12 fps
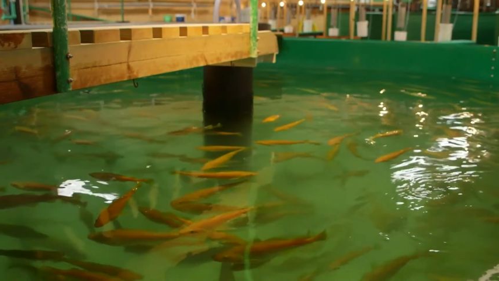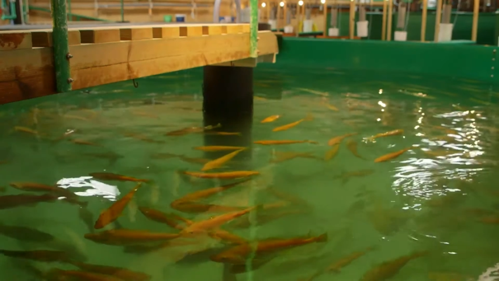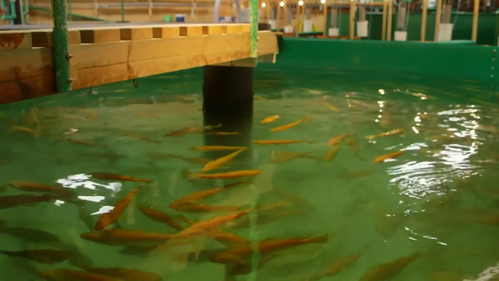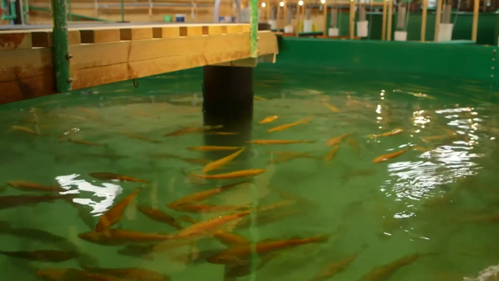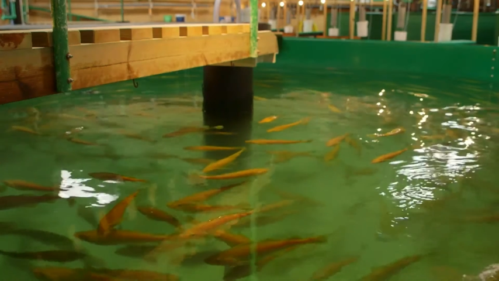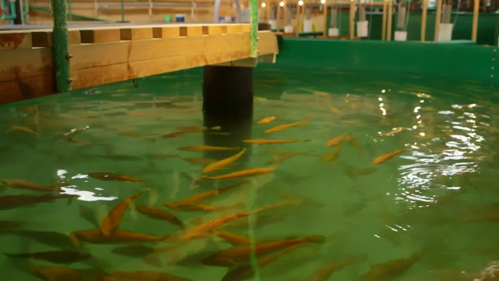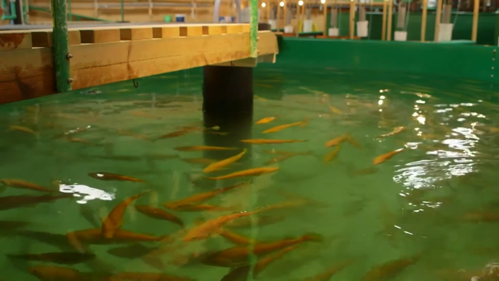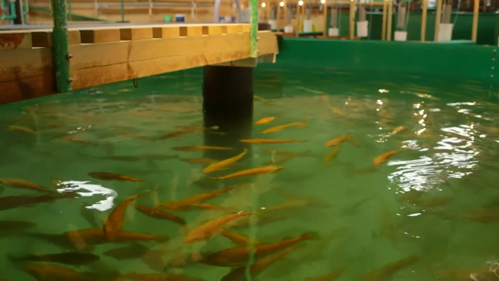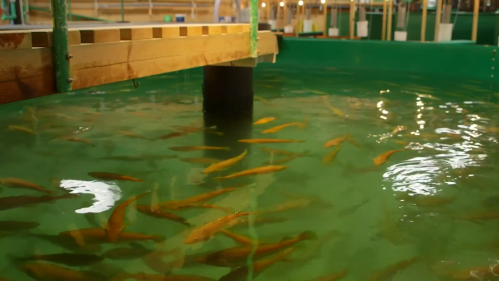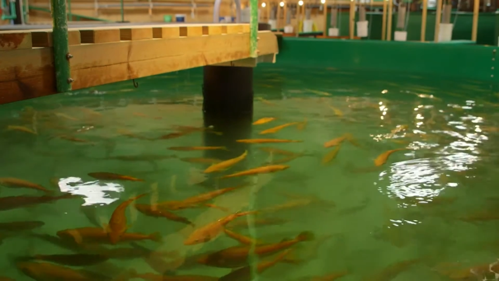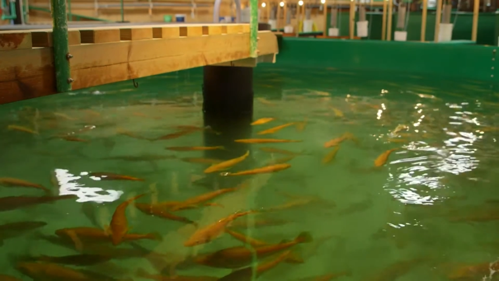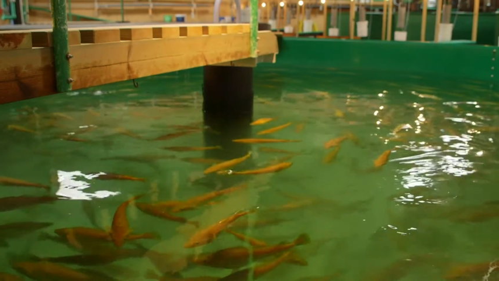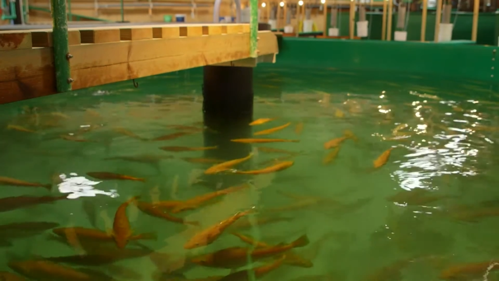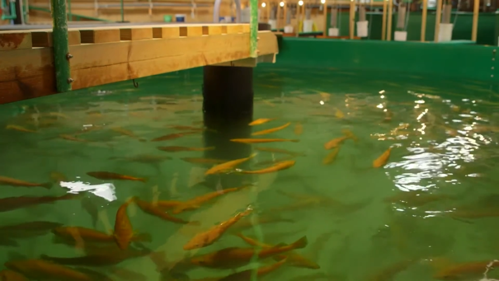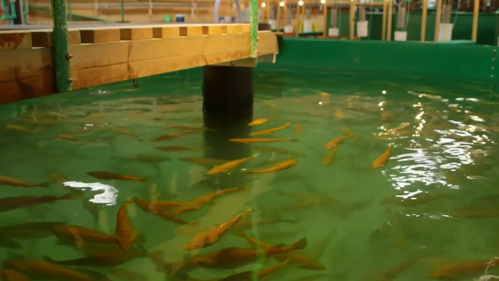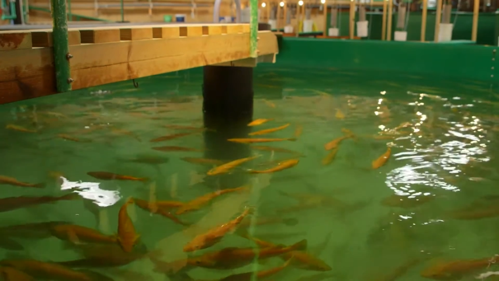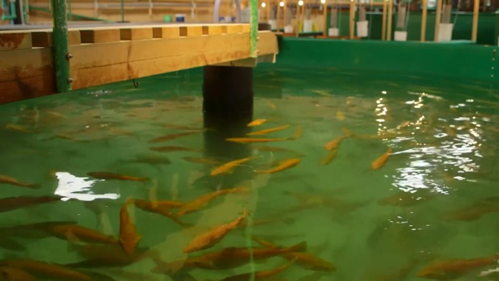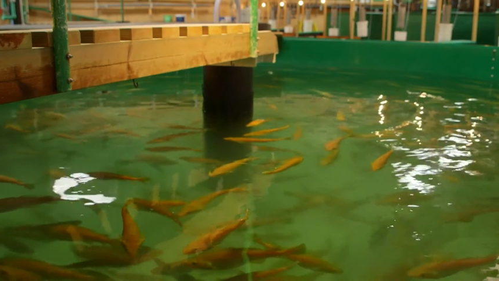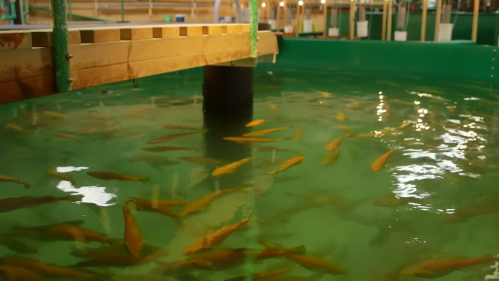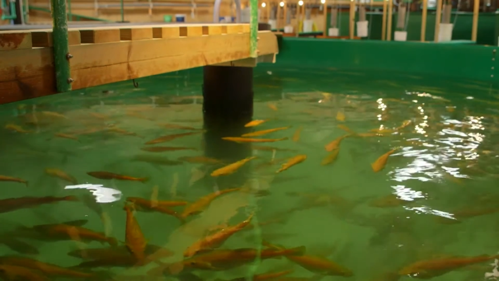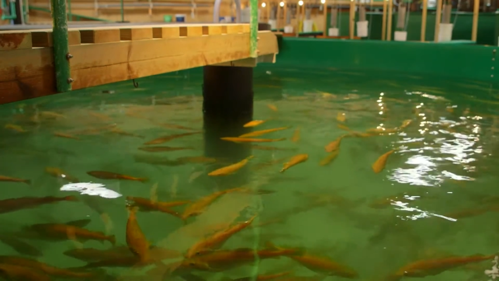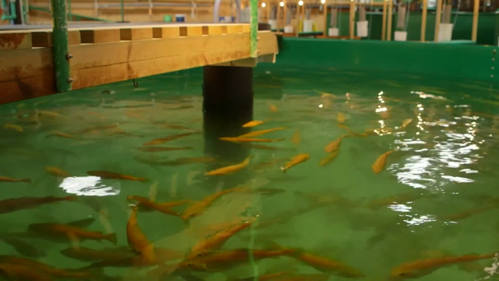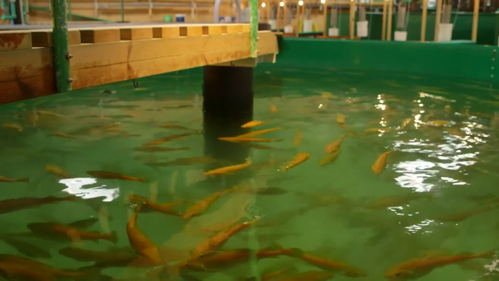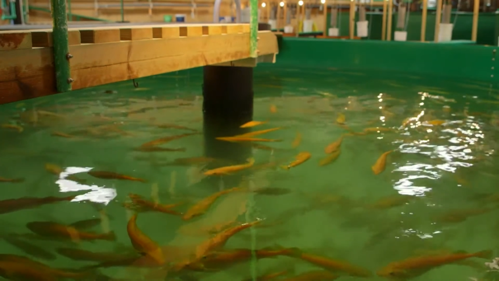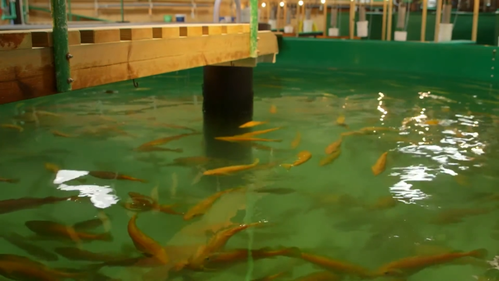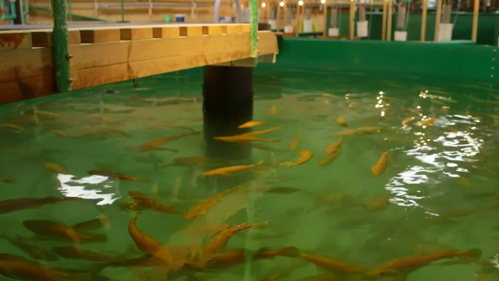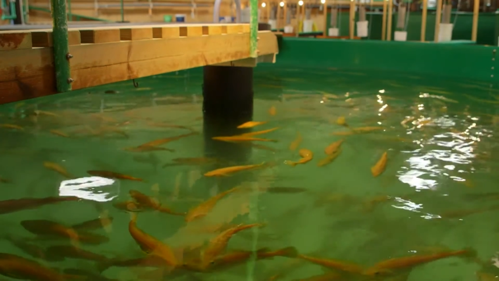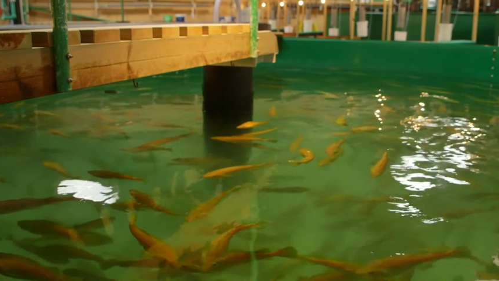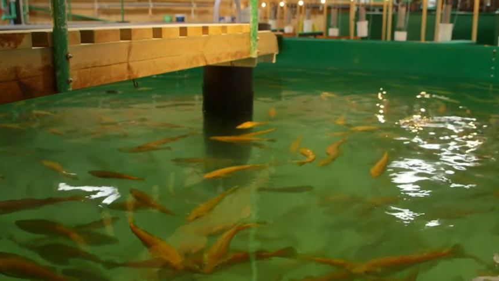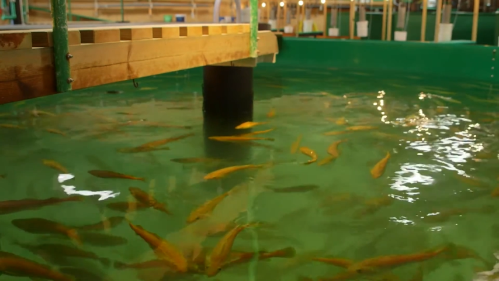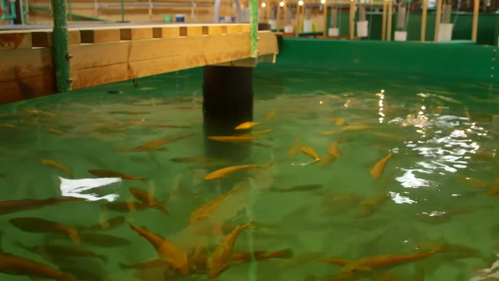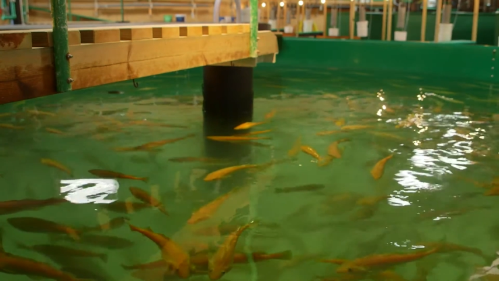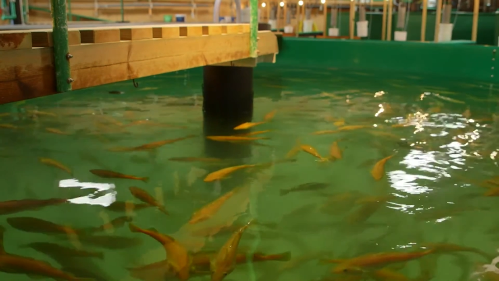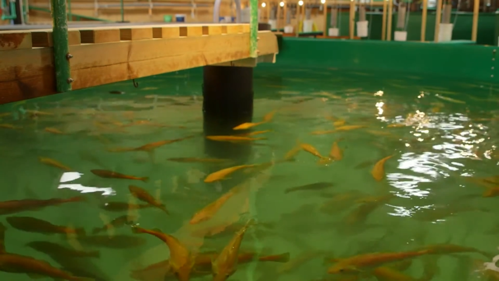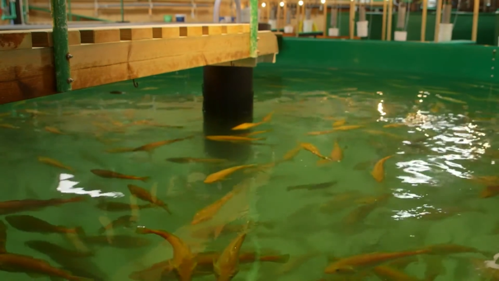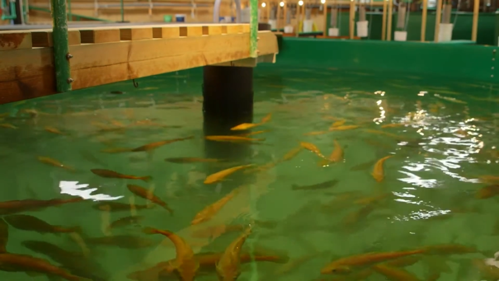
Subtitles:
Nobody's mouth can be seen.